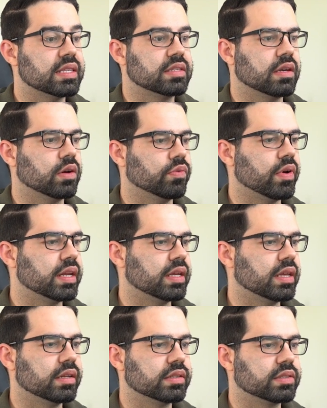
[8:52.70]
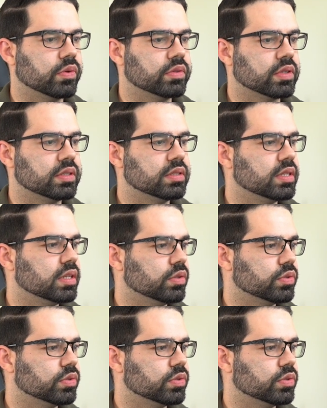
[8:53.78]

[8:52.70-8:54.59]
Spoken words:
already, and it's going to continue.